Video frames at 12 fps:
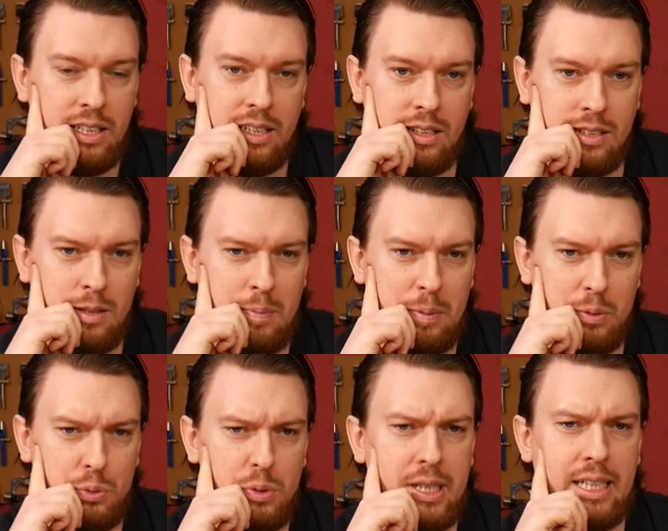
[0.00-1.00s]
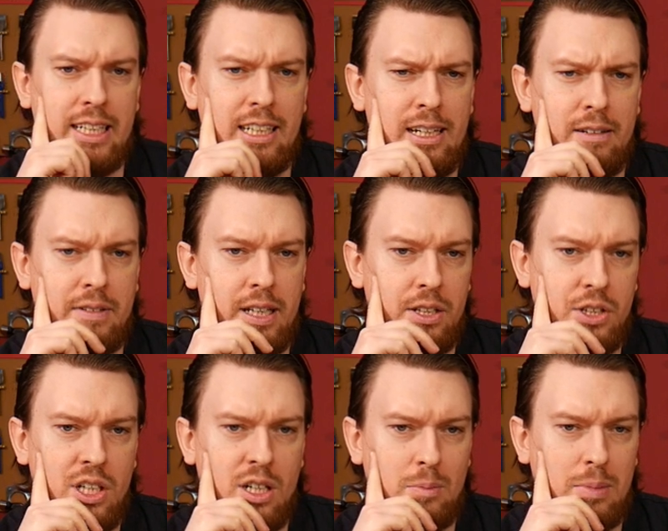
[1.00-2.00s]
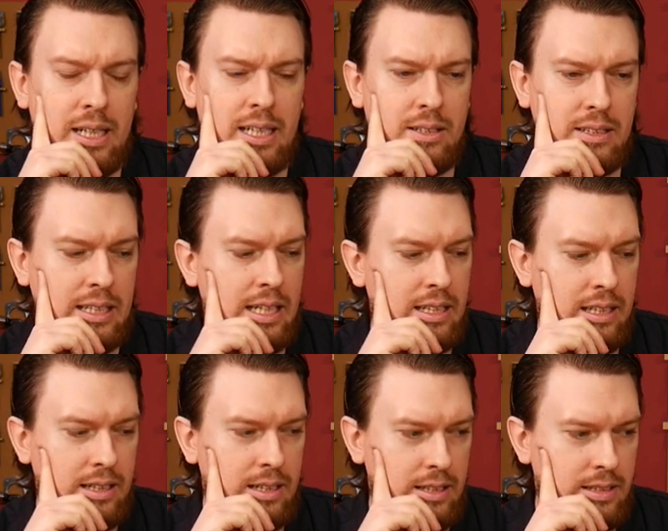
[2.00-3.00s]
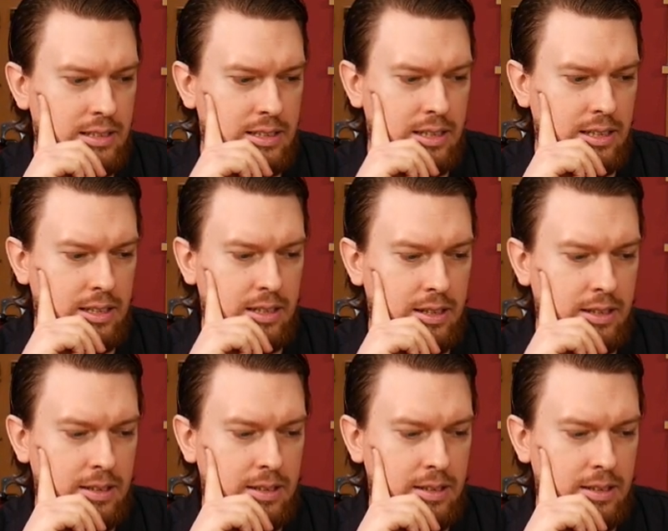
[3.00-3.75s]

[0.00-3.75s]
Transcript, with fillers: You know, some people really love that sharp blade on the end there, and uh,